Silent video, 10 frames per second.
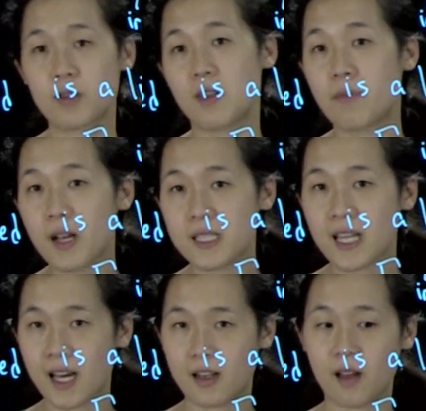So they must
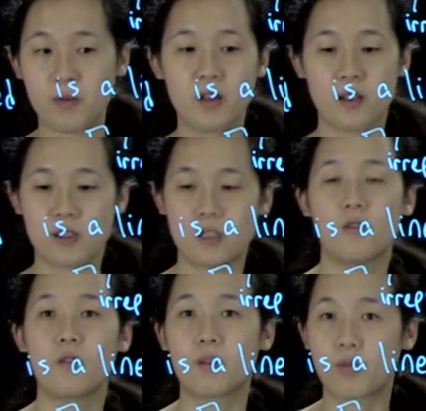add up
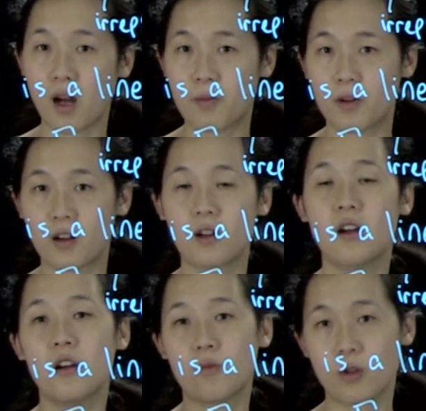to the proper
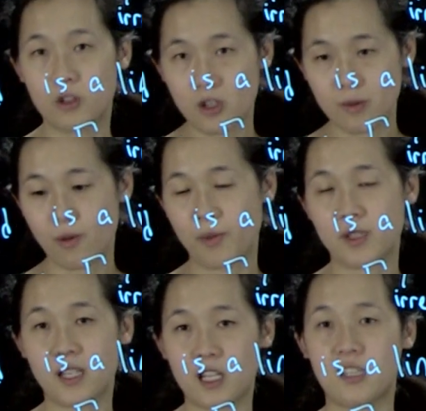reducible
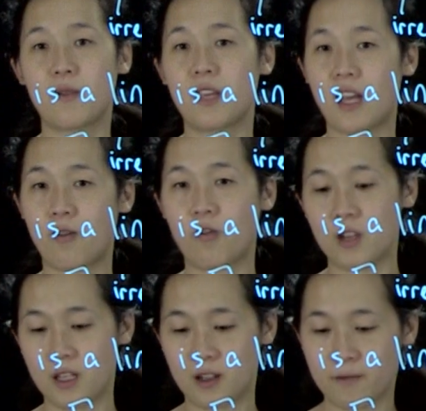representation that we have over
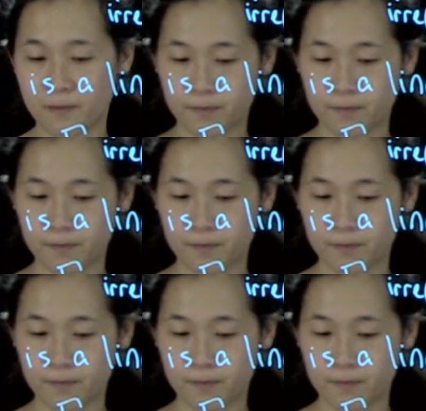here.